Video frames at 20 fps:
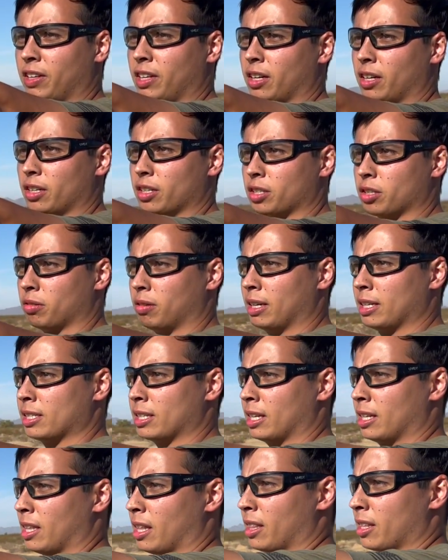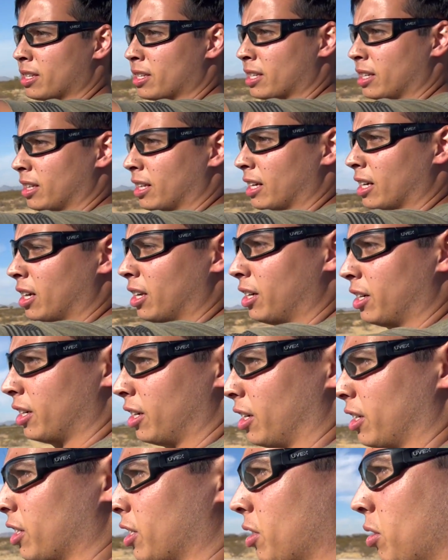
yards twice, and then the steel at 100 yards